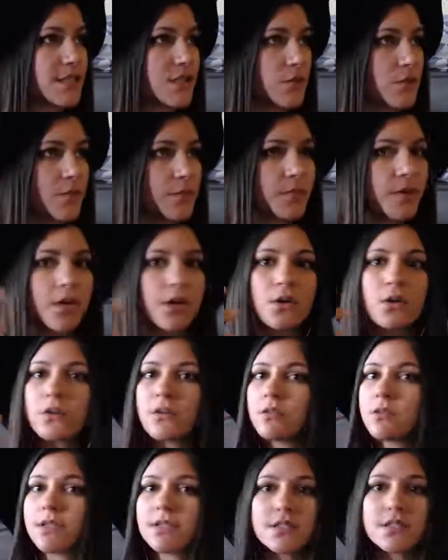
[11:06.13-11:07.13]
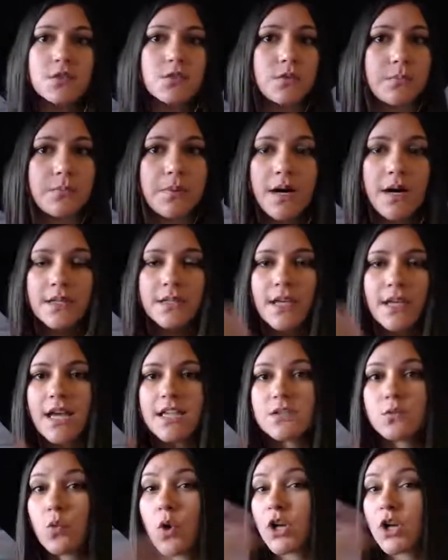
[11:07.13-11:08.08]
to a podcast,